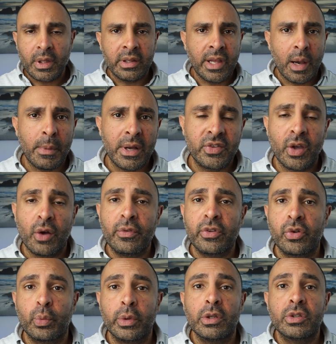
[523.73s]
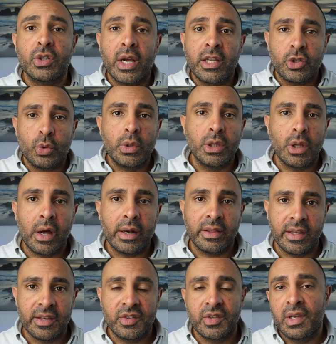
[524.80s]
Now, myself as a realtor, I do a lot of
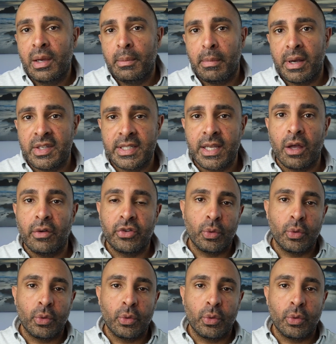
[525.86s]
this myself.